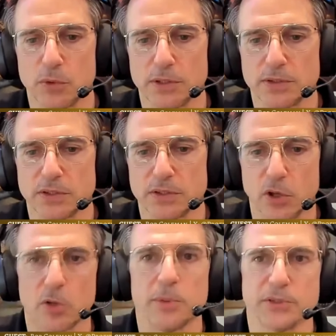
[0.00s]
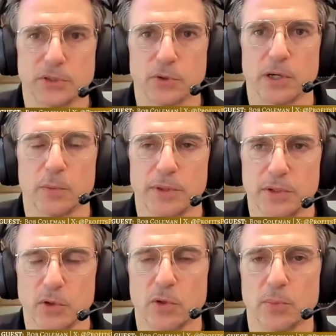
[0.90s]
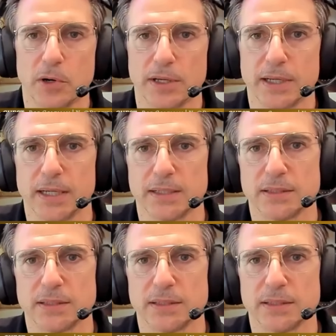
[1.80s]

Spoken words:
this is a global story with gold market.